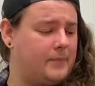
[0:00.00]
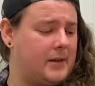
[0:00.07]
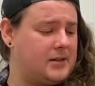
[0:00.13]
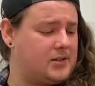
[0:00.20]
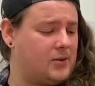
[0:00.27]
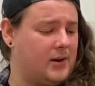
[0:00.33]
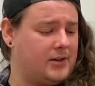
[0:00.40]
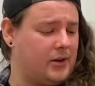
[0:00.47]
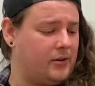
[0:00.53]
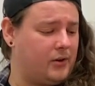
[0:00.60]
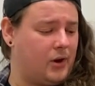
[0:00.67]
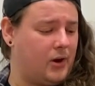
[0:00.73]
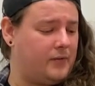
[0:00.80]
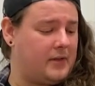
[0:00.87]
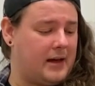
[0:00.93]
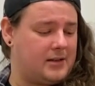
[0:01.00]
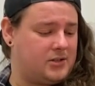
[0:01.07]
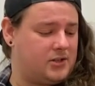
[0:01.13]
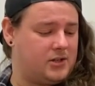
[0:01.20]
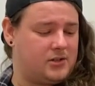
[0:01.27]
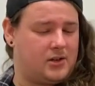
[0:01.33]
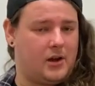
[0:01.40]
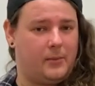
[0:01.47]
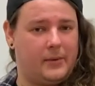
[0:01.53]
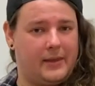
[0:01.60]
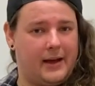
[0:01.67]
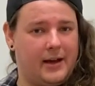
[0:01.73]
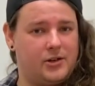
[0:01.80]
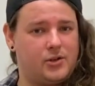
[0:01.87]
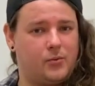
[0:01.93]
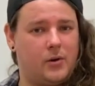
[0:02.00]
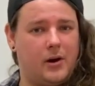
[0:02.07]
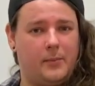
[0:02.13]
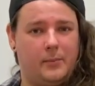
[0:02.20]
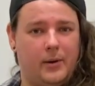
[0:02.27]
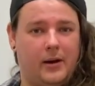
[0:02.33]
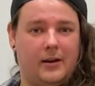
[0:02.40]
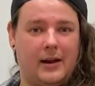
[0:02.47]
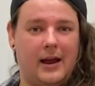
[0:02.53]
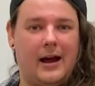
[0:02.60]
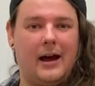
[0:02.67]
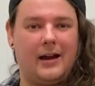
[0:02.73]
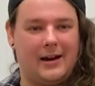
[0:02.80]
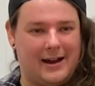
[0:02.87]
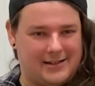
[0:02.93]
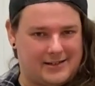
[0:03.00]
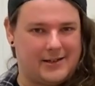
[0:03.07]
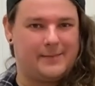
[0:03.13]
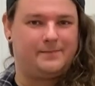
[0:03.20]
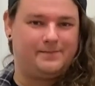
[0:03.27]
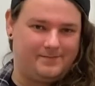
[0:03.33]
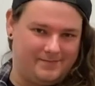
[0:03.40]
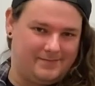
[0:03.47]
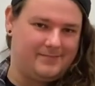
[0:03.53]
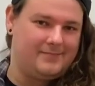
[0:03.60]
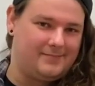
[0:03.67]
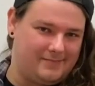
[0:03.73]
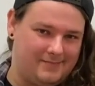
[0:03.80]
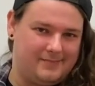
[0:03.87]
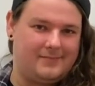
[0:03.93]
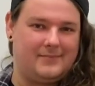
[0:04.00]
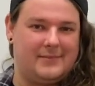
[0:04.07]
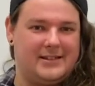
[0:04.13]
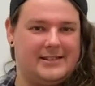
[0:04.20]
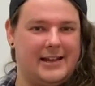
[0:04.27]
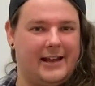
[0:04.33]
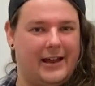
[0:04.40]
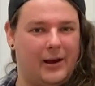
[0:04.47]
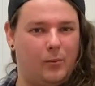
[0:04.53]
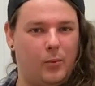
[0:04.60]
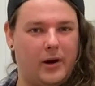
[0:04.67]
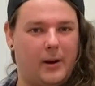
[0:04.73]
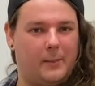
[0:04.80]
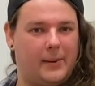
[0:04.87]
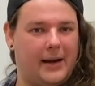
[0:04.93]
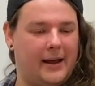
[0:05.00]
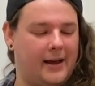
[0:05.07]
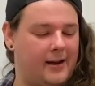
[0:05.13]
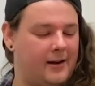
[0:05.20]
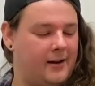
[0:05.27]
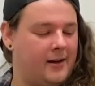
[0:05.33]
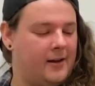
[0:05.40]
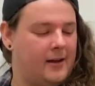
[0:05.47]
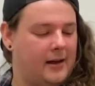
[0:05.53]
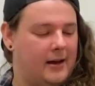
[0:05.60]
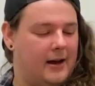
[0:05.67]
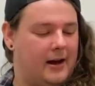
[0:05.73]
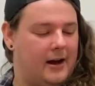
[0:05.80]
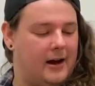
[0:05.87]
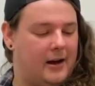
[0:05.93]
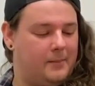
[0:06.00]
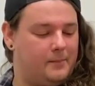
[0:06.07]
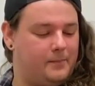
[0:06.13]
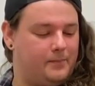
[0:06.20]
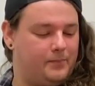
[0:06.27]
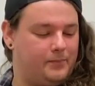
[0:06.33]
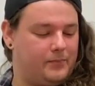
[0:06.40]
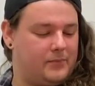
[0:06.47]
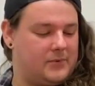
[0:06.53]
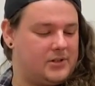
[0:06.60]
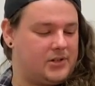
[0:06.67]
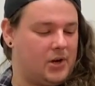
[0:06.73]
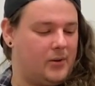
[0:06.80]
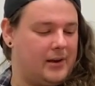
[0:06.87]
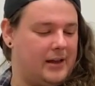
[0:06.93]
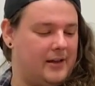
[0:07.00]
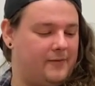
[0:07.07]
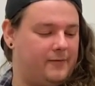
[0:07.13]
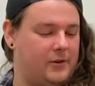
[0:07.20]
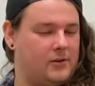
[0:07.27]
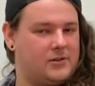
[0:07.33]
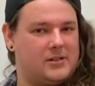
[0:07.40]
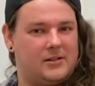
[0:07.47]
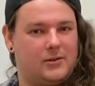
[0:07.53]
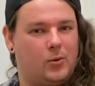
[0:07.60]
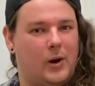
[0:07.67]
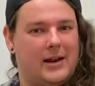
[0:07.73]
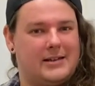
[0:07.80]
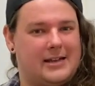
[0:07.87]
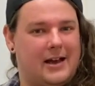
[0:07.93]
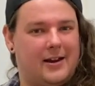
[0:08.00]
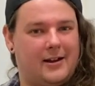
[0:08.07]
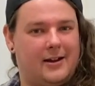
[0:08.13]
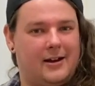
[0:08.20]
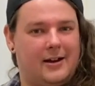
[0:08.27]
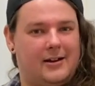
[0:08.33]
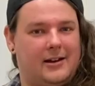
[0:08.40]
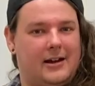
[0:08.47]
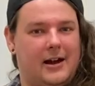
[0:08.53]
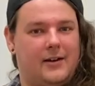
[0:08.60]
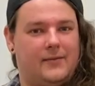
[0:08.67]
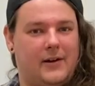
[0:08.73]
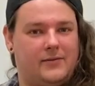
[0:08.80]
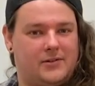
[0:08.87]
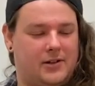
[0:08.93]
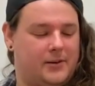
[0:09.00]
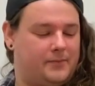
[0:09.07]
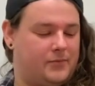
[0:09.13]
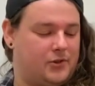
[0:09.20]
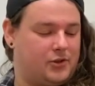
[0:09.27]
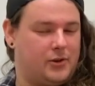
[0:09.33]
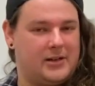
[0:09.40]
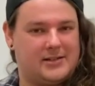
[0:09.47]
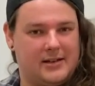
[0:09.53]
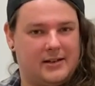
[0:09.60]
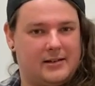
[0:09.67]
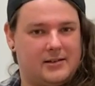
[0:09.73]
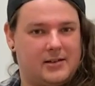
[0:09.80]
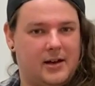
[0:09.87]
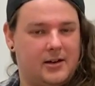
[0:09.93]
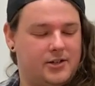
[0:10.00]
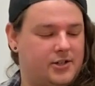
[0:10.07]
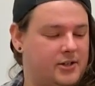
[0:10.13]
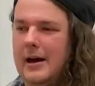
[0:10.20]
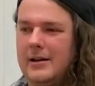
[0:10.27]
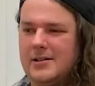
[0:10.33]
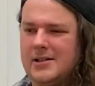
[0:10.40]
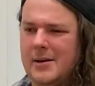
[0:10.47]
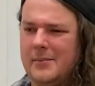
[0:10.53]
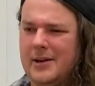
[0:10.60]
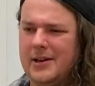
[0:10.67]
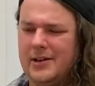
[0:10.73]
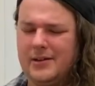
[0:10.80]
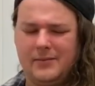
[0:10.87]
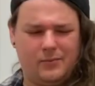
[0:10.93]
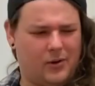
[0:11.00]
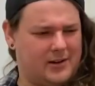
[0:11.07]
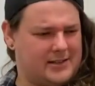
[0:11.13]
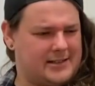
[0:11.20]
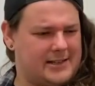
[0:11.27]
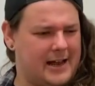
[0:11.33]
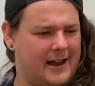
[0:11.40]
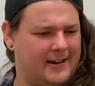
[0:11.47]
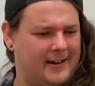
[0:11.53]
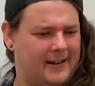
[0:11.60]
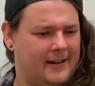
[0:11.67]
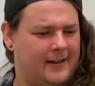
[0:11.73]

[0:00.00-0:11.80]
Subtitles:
So I don't know if that's just come with age or what, but like I like to dig in when I'm playing. So it feels quite delicate, and you kind of have to treat it as such. Somebody once said